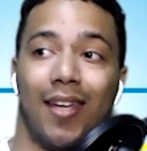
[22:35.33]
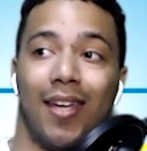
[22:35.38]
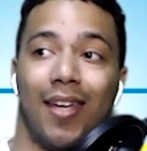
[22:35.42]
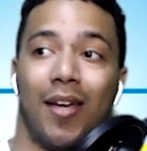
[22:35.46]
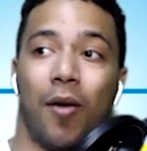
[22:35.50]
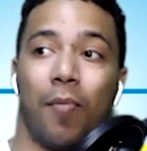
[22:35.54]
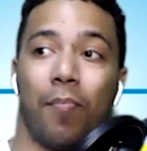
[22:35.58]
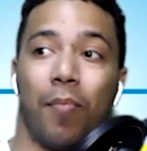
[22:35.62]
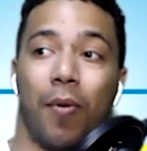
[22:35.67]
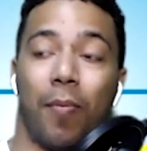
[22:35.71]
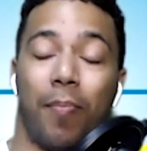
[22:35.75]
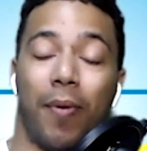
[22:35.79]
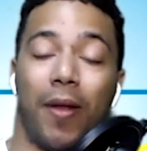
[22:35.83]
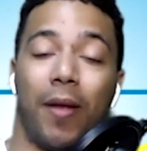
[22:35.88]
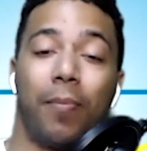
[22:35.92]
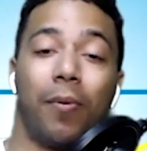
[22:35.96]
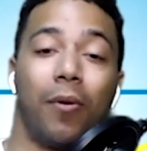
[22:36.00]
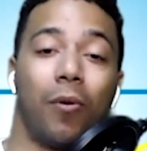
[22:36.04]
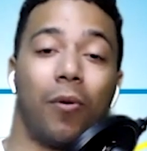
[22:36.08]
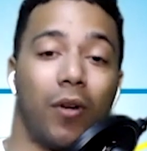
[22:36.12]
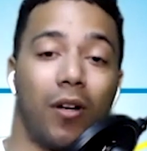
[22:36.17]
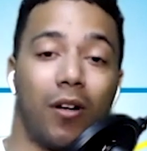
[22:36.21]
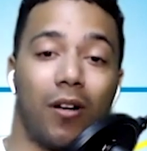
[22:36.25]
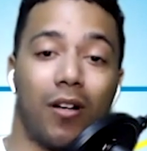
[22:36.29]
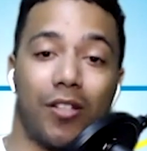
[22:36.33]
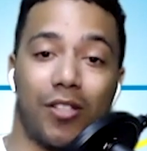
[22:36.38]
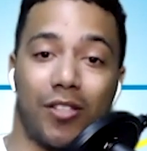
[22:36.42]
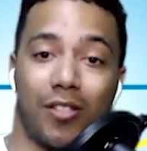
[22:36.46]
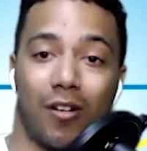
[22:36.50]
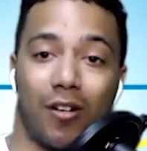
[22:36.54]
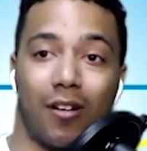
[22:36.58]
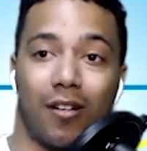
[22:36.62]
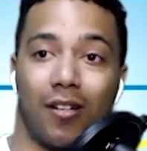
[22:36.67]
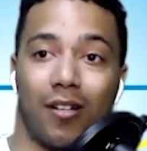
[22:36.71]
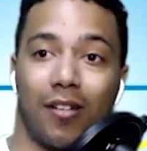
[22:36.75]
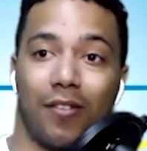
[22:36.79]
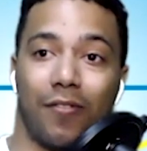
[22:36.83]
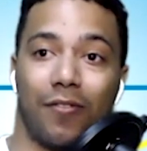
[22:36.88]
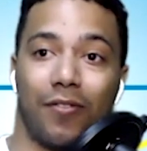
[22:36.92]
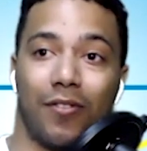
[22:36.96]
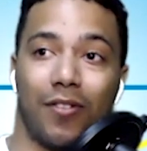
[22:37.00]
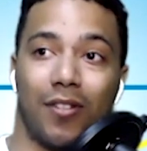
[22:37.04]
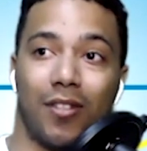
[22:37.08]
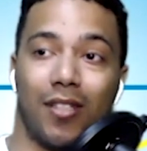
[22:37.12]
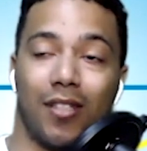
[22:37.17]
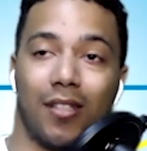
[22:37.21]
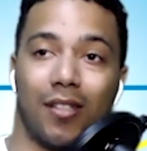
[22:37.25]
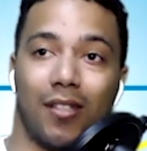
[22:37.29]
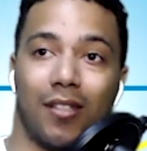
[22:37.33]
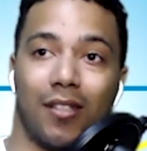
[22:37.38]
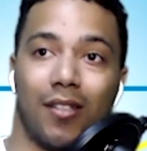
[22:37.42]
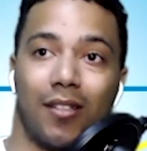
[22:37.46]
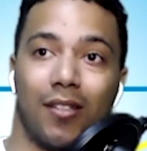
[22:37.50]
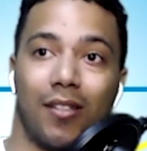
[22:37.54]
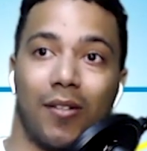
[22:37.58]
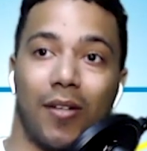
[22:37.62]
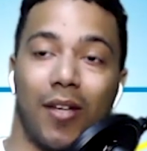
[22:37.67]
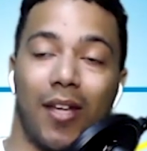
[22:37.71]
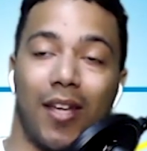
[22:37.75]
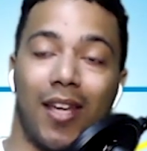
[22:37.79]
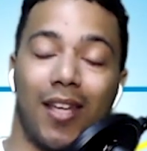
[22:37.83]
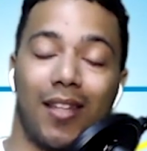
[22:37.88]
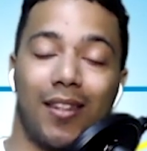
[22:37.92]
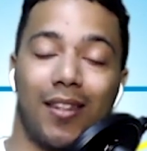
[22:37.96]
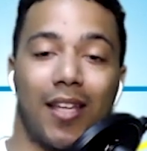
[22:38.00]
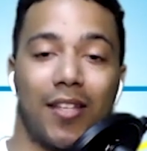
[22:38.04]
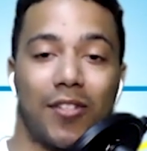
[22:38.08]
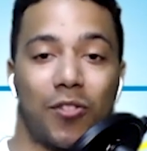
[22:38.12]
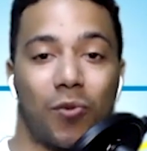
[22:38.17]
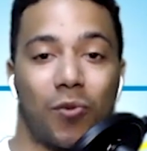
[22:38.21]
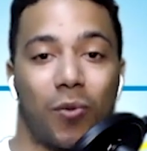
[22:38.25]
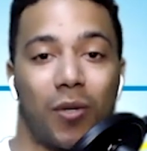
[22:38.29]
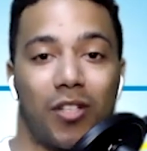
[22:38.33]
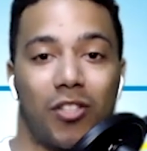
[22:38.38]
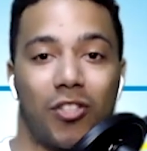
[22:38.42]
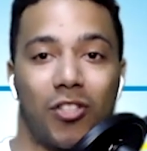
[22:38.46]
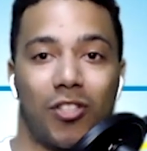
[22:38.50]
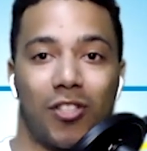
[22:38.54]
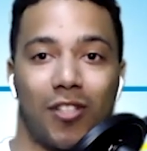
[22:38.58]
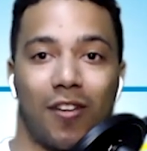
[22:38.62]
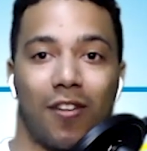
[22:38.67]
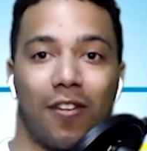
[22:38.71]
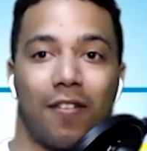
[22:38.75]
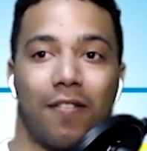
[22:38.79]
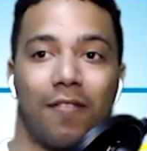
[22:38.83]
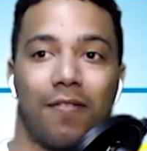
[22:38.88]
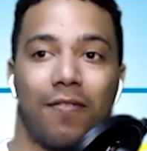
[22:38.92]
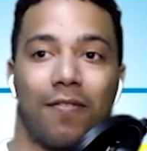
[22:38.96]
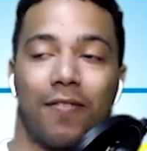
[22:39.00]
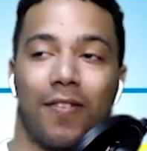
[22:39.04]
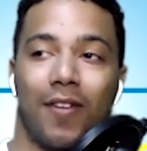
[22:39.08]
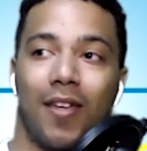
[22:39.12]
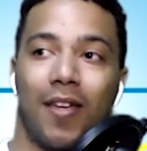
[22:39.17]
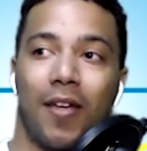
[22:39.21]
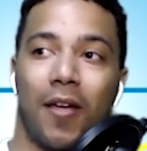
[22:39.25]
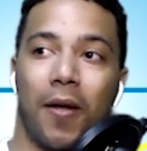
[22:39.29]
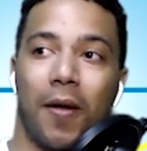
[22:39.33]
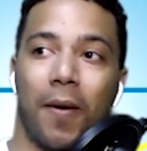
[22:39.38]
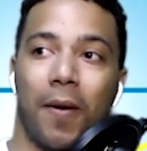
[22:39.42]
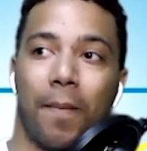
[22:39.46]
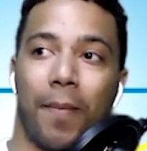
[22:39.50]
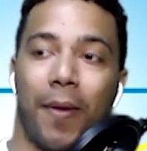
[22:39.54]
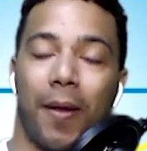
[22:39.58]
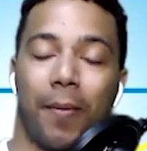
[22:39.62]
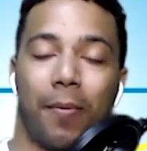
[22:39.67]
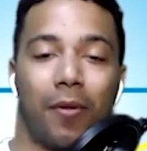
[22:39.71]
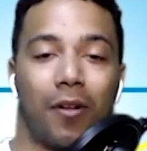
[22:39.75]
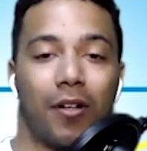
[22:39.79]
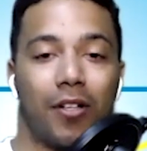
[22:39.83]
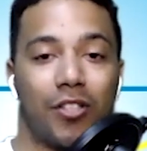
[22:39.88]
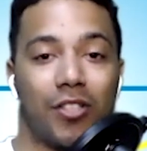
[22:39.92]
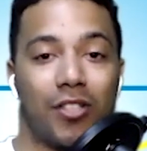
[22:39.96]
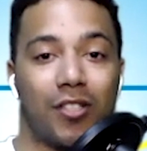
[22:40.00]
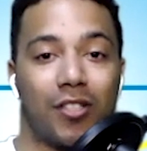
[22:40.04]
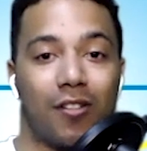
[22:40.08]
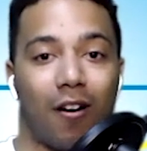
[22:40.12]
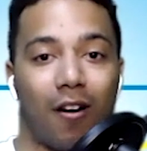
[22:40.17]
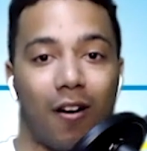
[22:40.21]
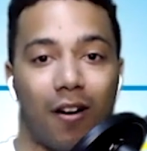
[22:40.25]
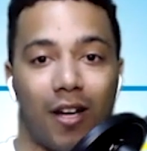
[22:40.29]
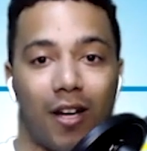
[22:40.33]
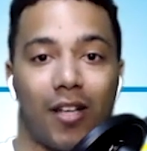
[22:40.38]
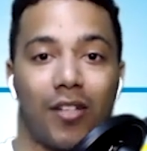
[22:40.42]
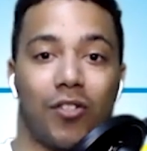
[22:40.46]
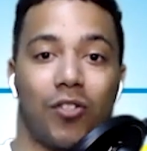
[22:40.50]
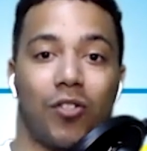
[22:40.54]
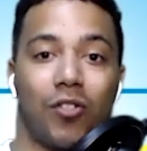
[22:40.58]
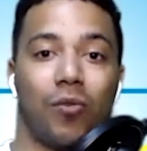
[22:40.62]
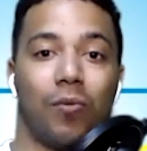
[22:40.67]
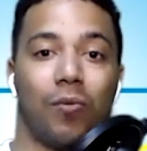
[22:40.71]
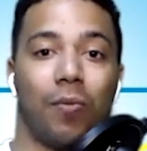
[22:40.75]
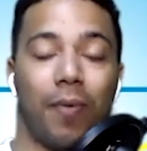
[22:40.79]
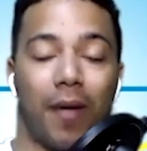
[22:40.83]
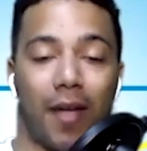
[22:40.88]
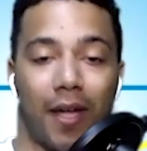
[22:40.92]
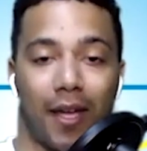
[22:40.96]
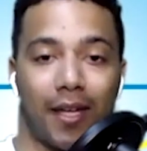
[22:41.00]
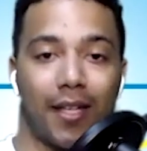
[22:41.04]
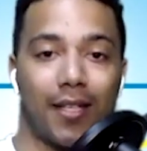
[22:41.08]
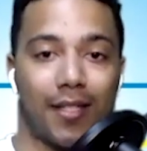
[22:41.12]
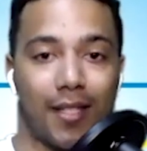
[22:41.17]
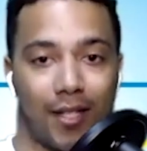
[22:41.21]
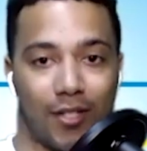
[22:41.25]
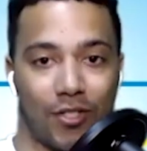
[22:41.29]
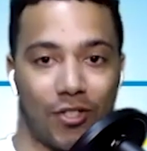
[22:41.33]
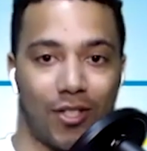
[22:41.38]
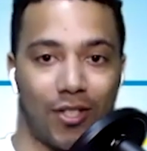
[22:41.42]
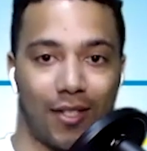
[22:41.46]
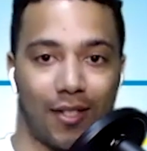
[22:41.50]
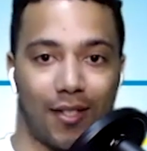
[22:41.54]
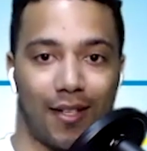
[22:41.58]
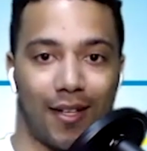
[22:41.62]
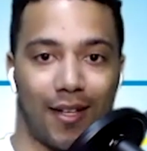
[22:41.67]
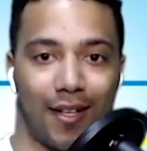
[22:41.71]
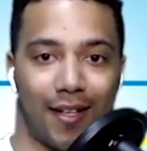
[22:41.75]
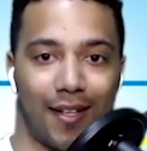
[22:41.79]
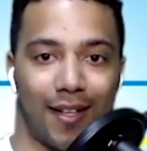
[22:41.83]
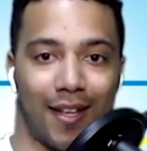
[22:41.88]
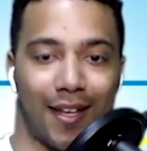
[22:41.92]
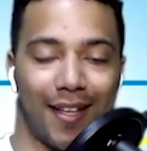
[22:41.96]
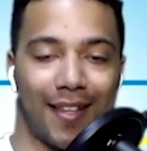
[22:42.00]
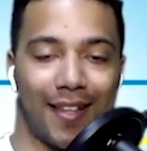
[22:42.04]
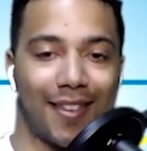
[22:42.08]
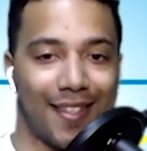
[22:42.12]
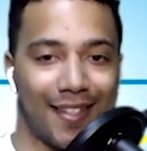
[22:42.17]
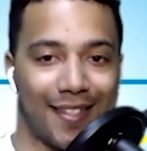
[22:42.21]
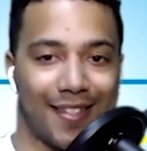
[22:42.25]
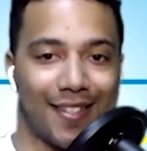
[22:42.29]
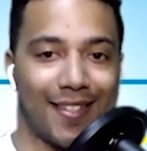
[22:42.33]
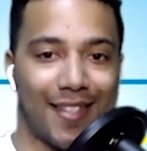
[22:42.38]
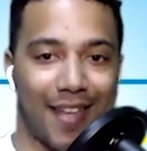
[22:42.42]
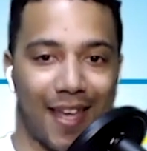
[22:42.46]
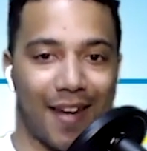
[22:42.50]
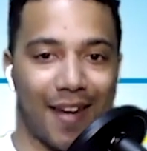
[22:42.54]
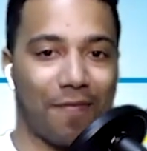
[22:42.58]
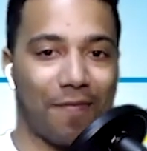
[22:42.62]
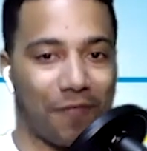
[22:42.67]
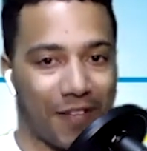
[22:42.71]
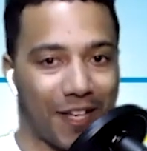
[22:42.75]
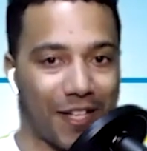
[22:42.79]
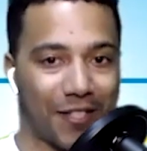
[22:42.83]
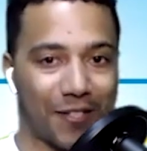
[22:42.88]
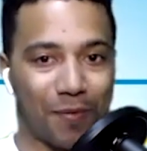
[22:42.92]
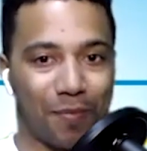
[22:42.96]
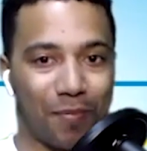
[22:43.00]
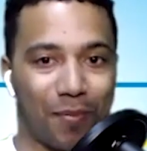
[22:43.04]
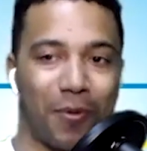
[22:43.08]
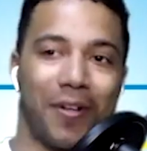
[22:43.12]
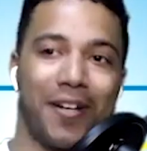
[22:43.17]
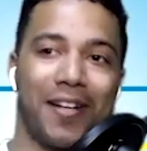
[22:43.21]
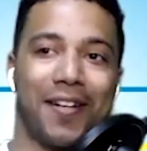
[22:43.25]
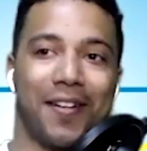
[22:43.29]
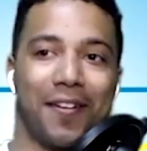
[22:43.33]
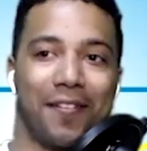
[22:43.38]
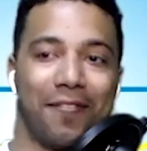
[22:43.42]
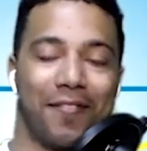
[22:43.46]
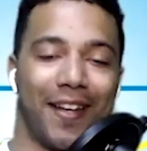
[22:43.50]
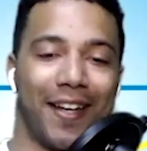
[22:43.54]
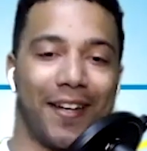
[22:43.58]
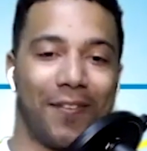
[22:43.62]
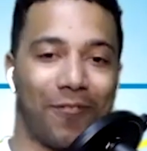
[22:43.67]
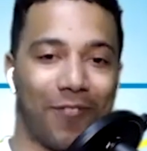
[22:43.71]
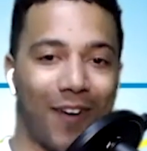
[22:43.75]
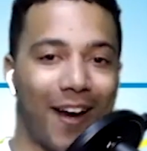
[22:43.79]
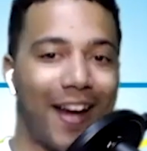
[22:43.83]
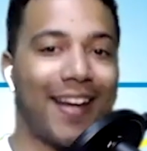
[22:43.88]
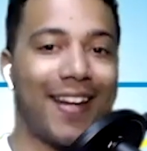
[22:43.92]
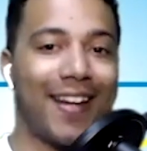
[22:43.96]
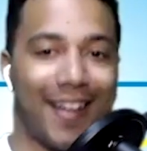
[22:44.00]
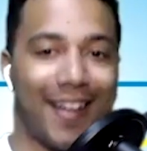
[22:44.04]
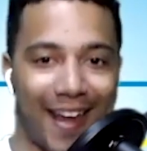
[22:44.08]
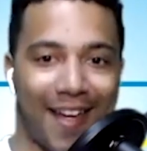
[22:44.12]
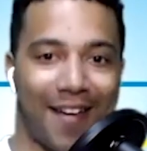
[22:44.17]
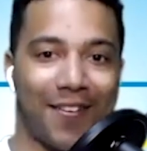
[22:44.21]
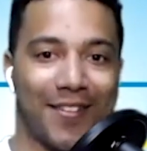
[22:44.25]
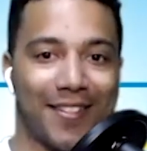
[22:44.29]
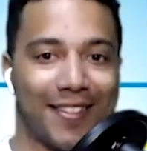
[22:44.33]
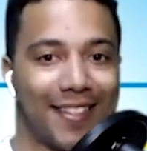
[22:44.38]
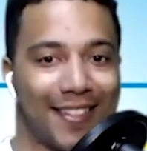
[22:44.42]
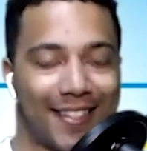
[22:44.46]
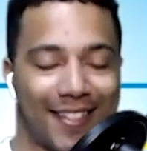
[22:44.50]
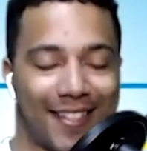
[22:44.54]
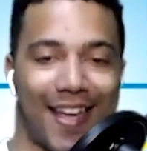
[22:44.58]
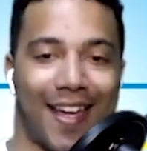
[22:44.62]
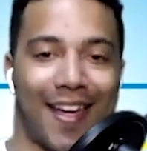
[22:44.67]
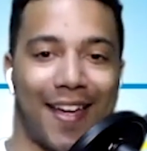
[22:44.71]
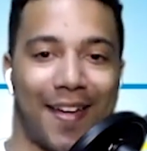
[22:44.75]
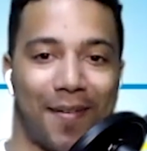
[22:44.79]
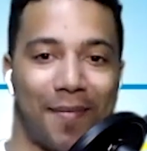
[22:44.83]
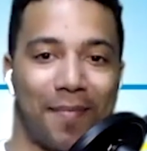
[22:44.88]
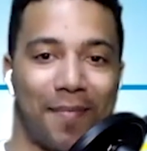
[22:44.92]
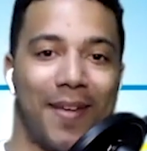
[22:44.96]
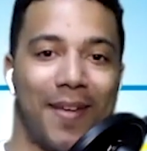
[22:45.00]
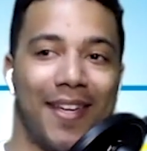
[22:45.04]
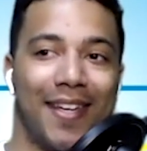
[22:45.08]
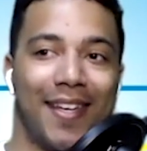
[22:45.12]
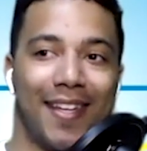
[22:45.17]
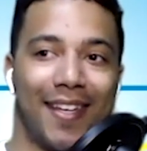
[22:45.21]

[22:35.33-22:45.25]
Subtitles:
But people, we are starting to hit that switch of people are starting to pay attention. And like, this is that inflection point of like, right now is the time.